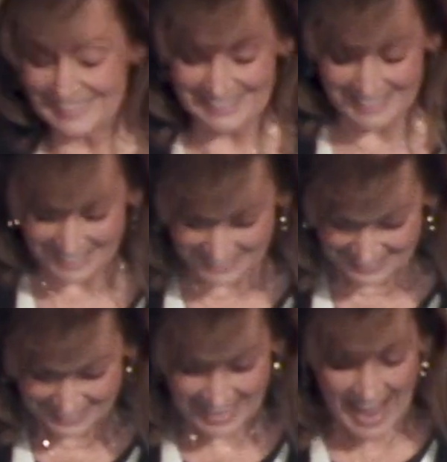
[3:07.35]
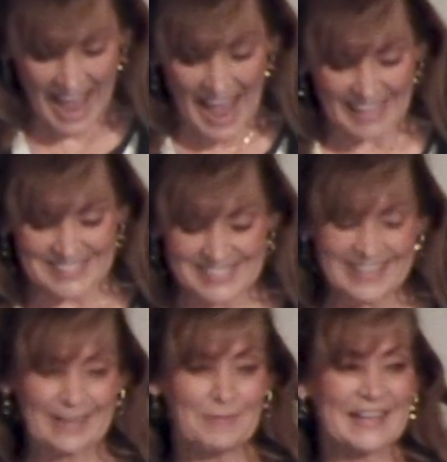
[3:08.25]
you know? and so
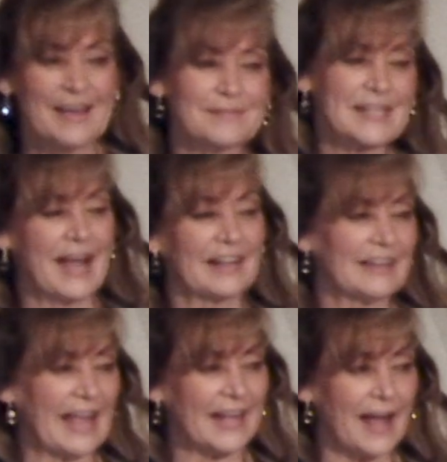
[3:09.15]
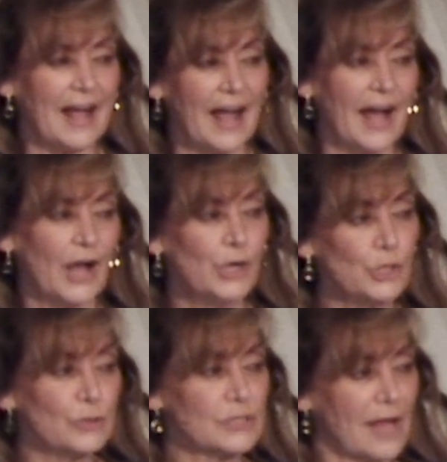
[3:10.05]
then it becomes kind of like a, a,
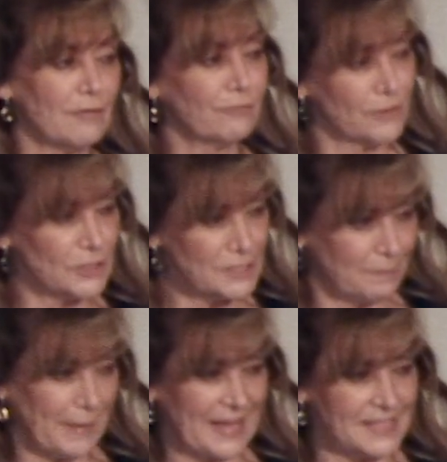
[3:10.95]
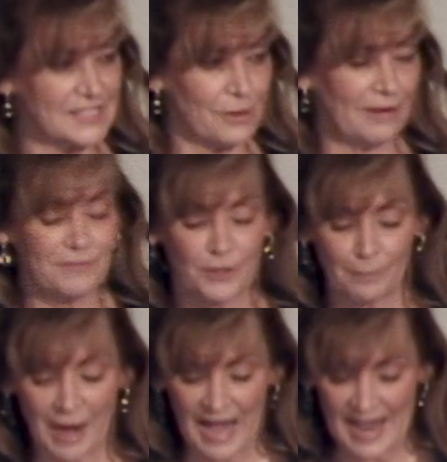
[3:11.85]
who's on first bit. So if you're
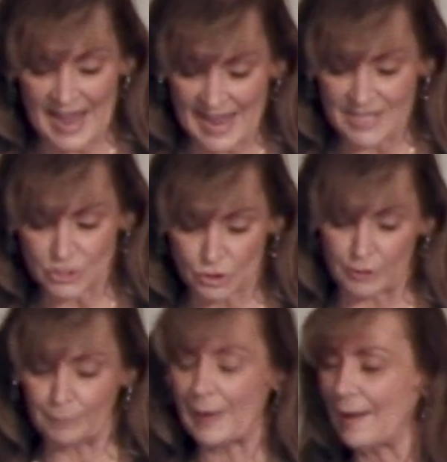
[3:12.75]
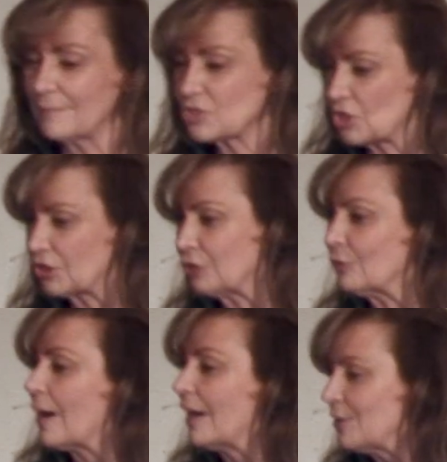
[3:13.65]
my age group, I'm sure
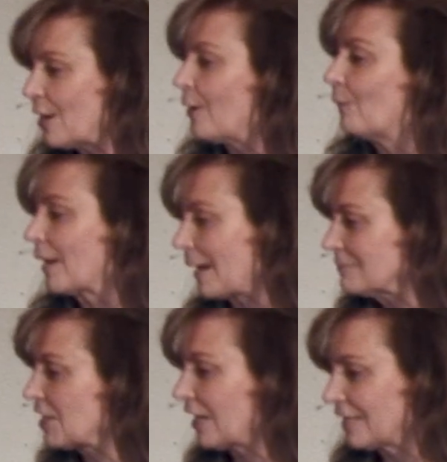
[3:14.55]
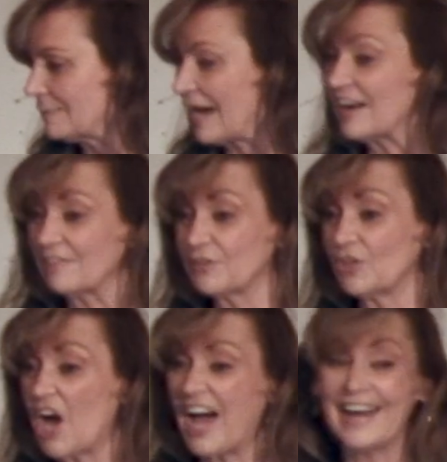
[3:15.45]
you know what I'm talking about. If you're
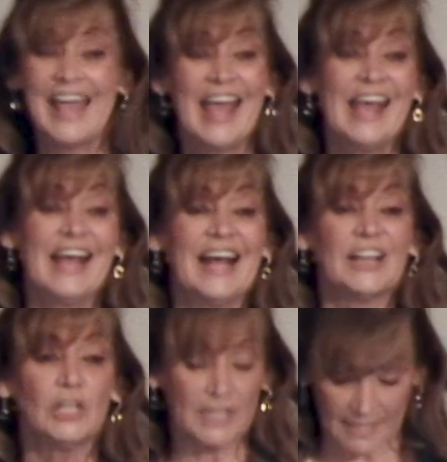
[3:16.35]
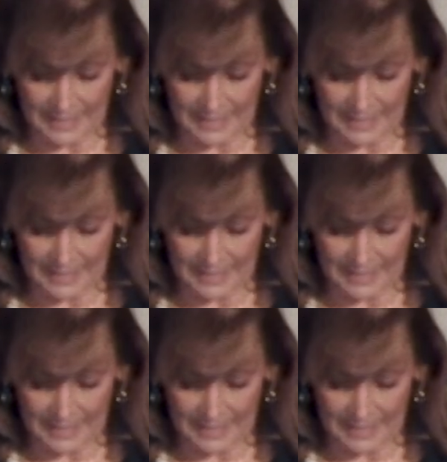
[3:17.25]
not, look it